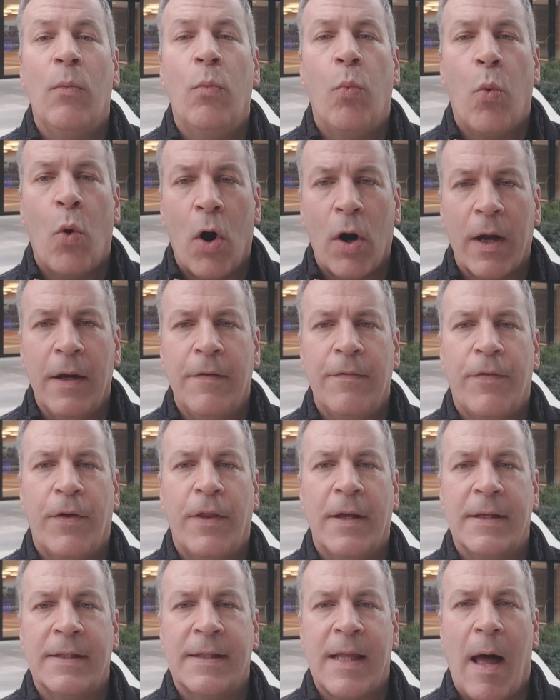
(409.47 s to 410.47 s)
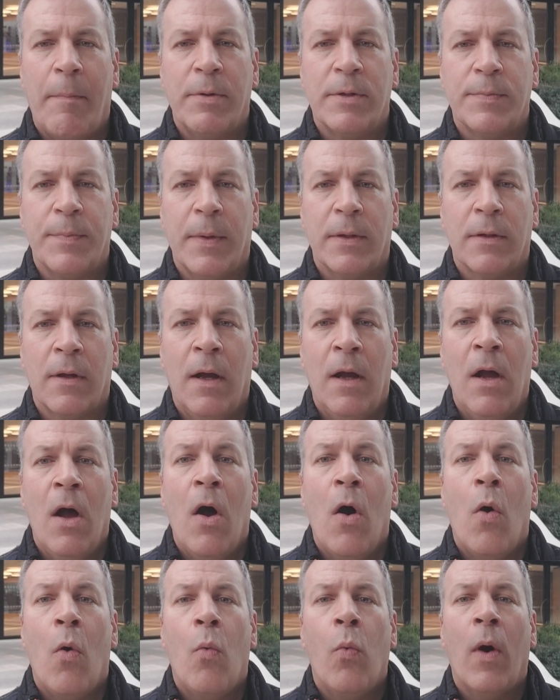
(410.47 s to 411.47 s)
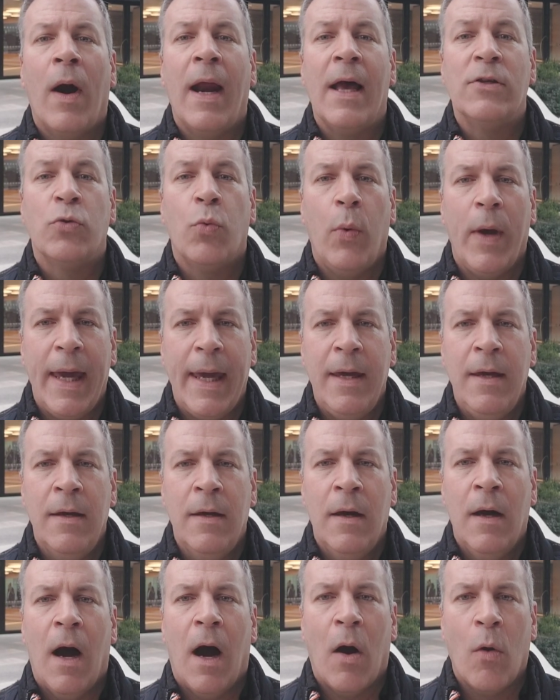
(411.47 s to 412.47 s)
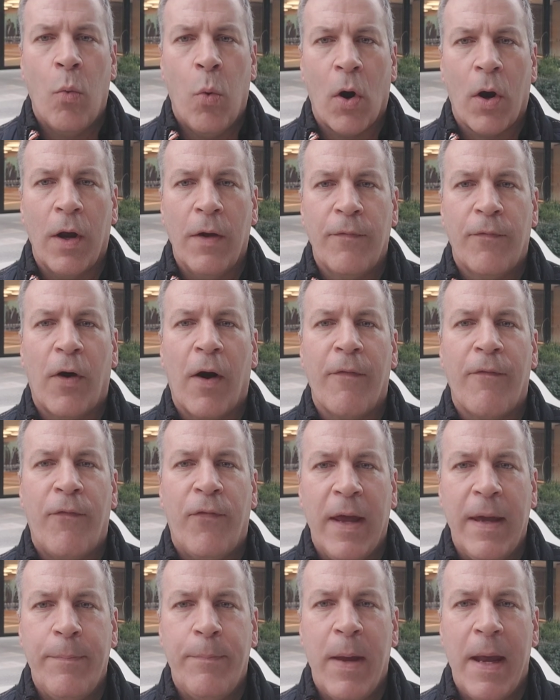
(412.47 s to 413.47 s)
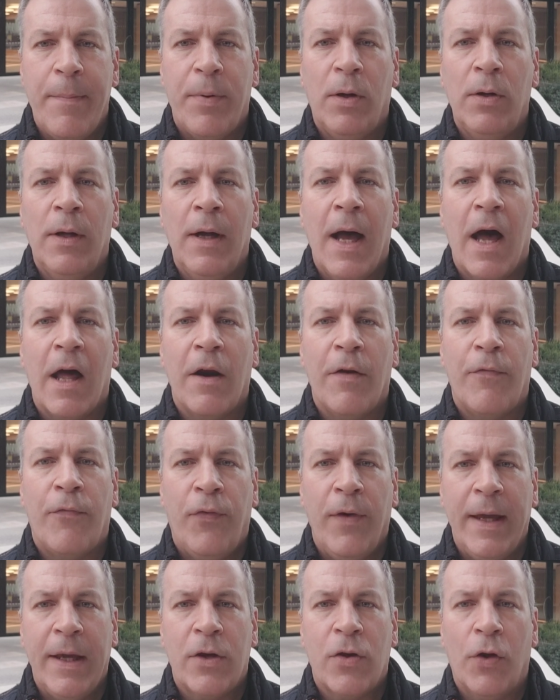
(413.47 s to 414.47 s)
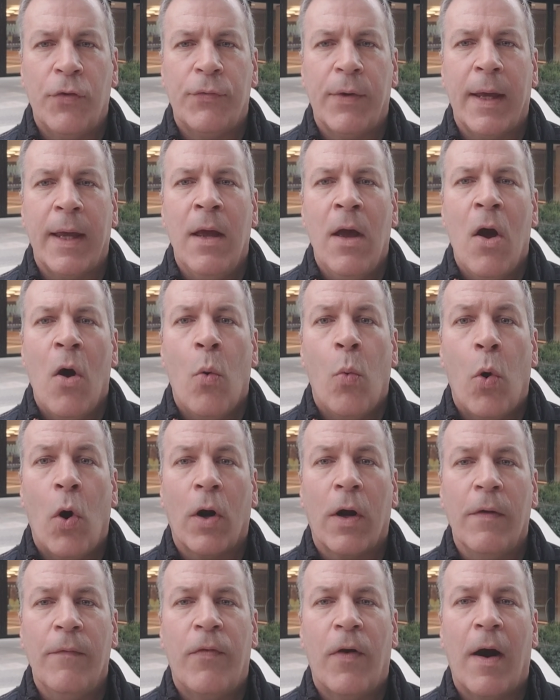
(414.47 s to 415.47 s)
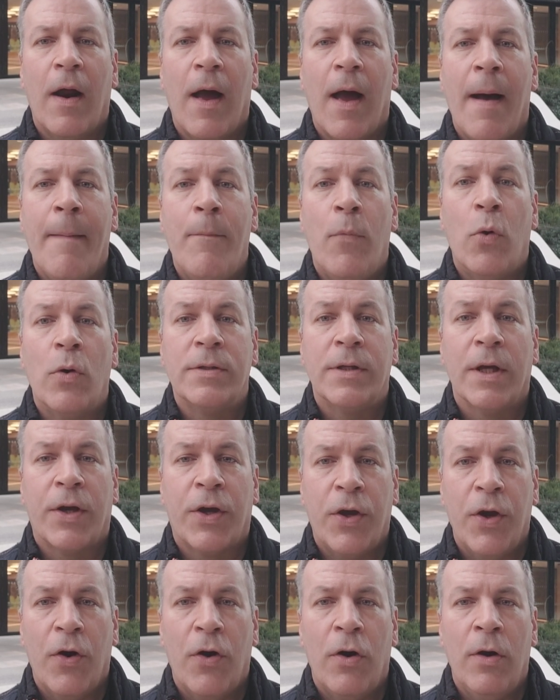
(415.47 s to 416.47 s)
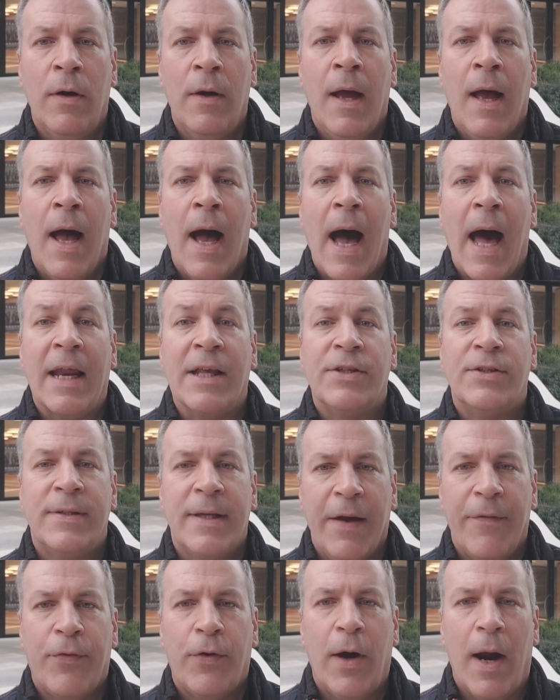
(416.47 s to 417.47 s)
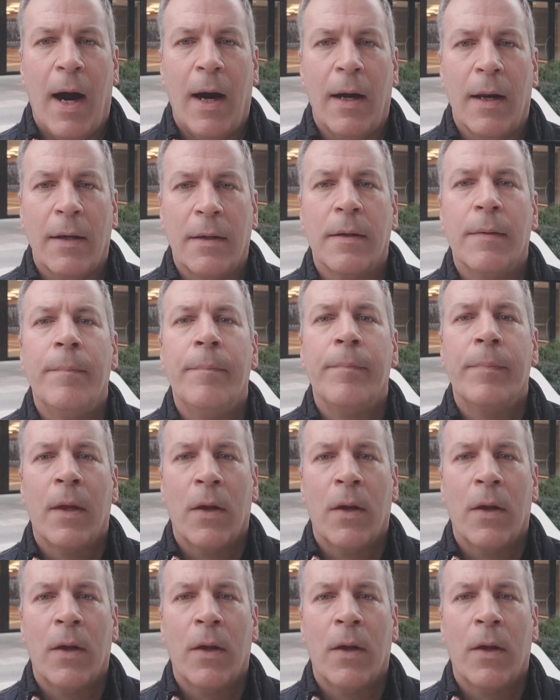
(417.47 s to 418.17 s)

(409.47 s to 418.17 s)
they're working for the establishment. Whereas we are working for a free people and a free country, working for a more secure and a safer Ireland.